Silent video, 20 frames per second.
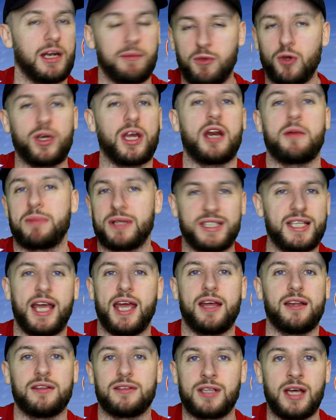I'm not going to
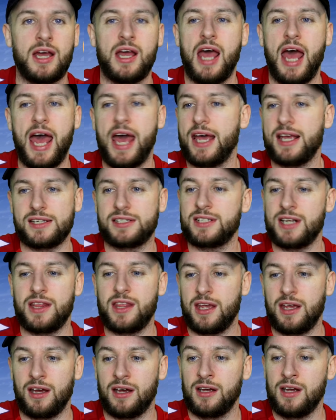pretend it isn't
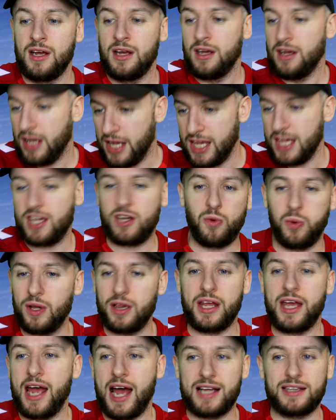there.
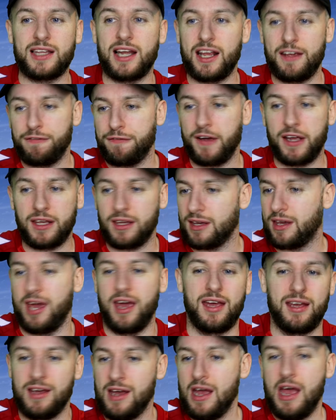Equally, I didn't
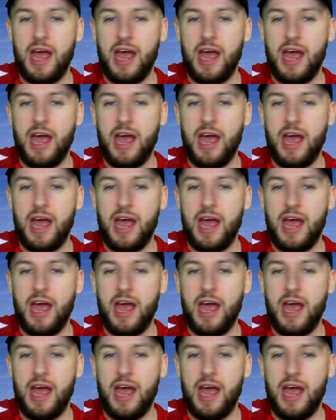think